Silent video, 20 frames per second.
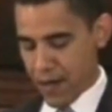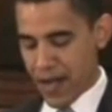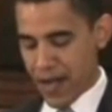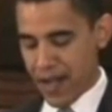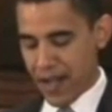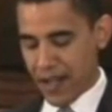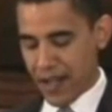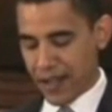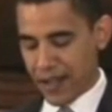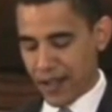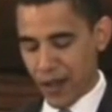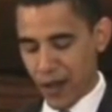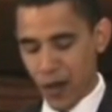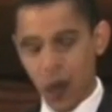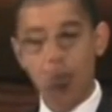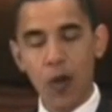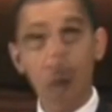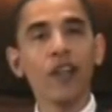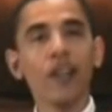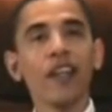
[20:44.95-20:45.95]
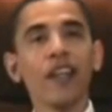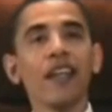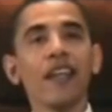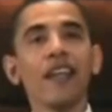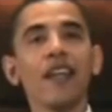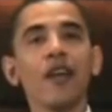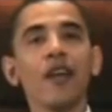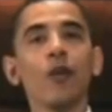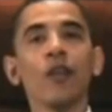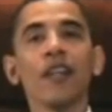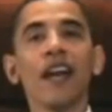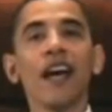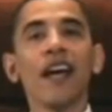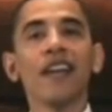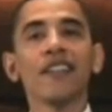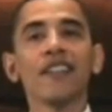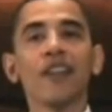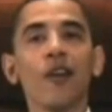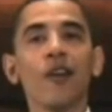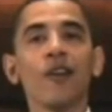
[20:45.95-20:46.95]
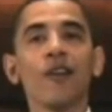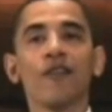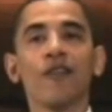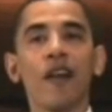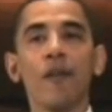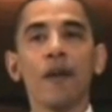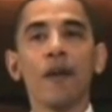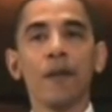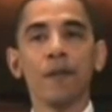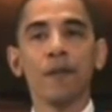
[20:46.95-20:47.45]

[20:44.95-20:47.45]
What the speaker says: when he is old, he will not turn from it.